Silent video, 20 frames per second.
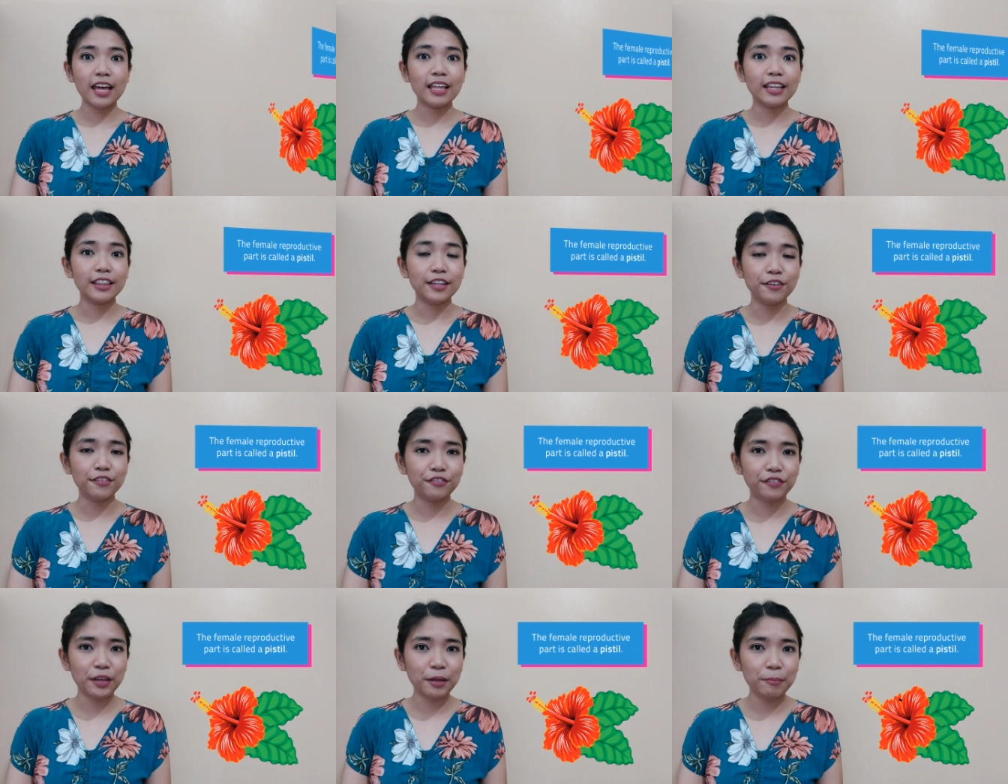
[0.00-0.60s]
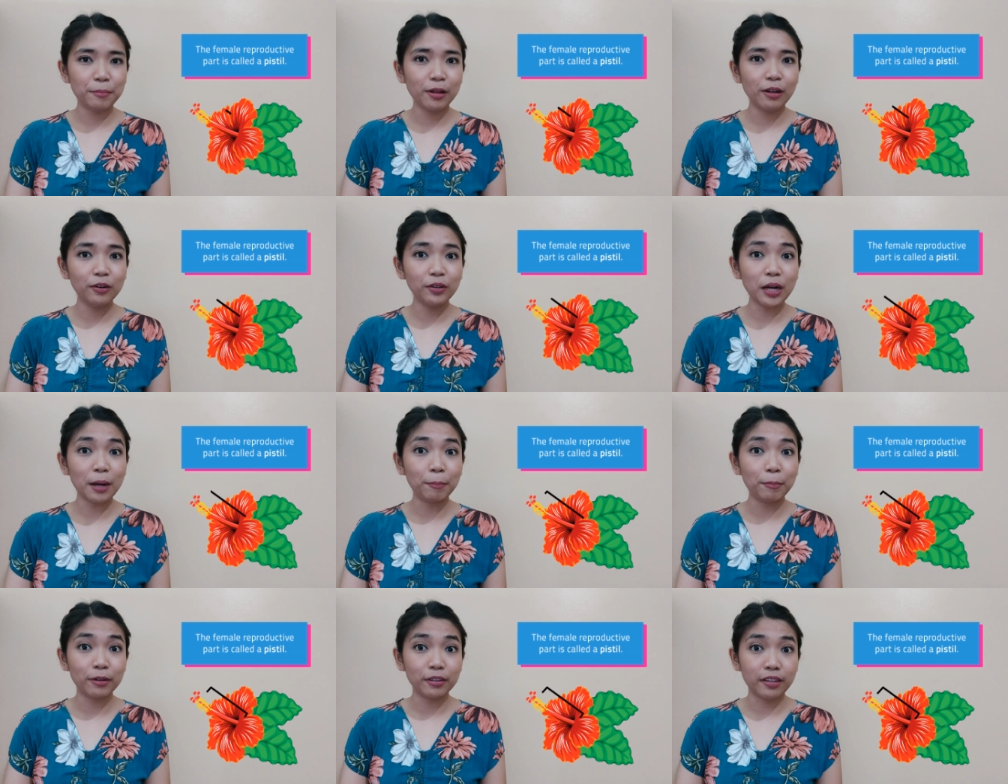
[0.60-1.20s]
The female
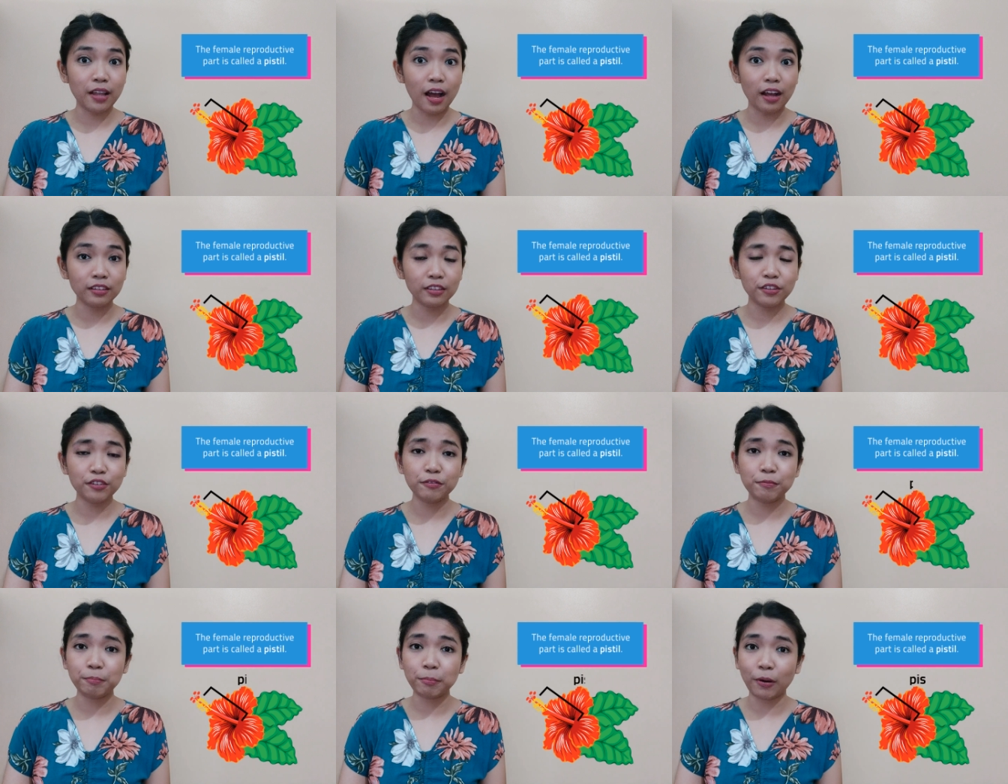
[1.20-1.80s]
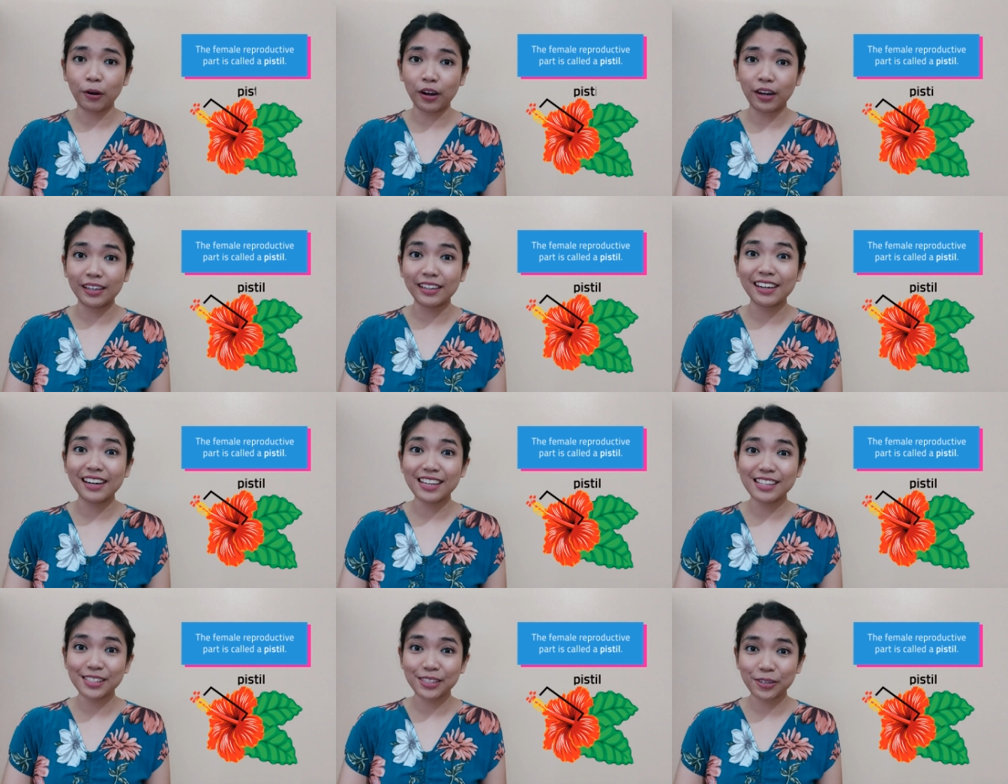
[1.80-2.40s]
reproductive part
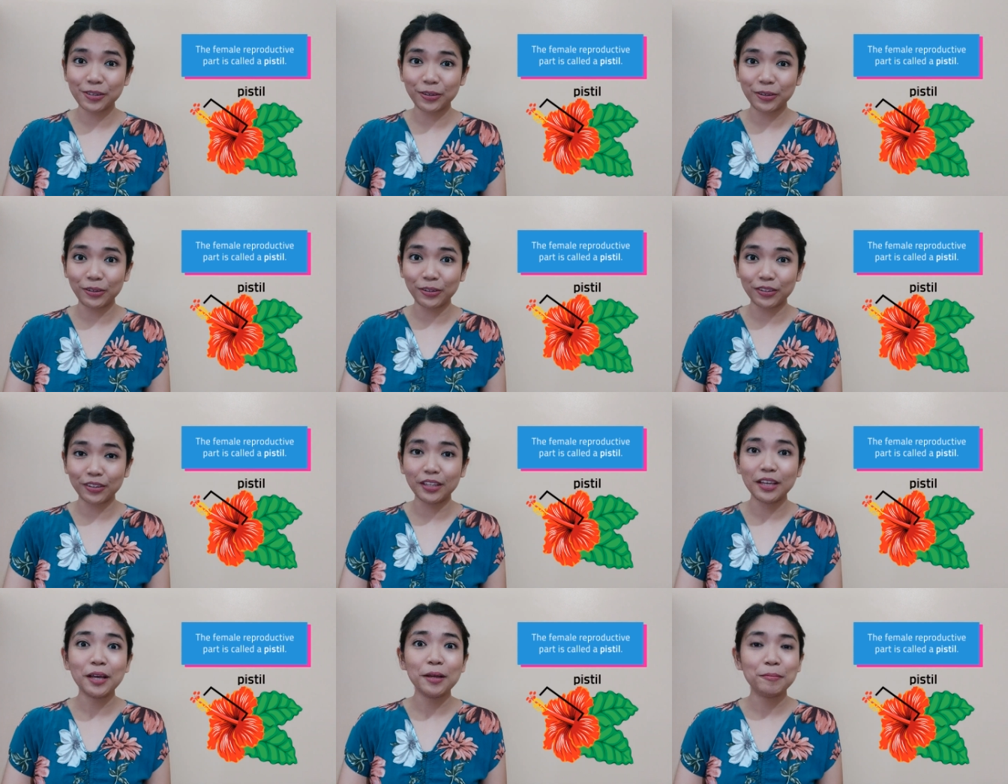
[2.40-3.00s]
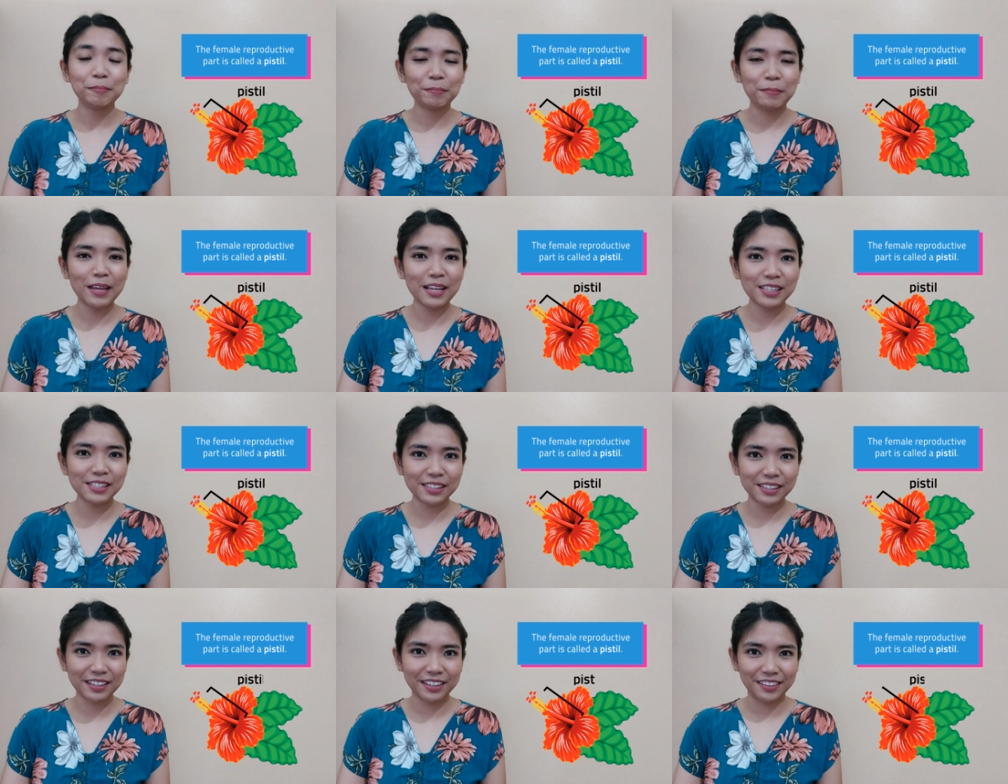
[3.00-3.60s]
is called
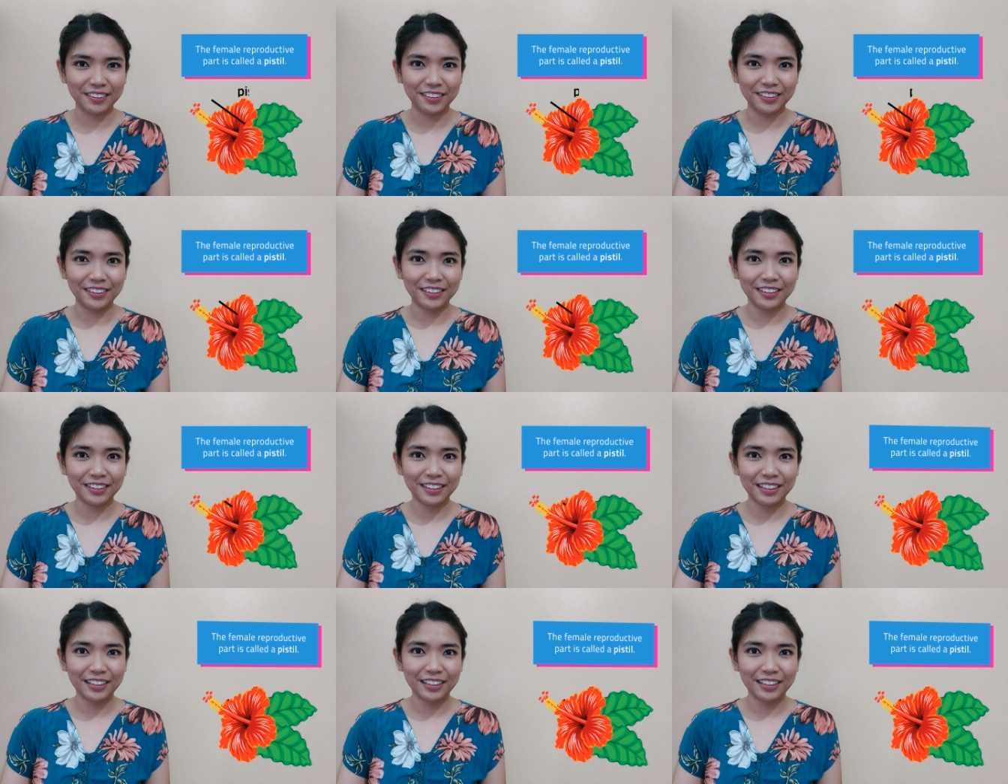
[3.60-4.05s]
pistil.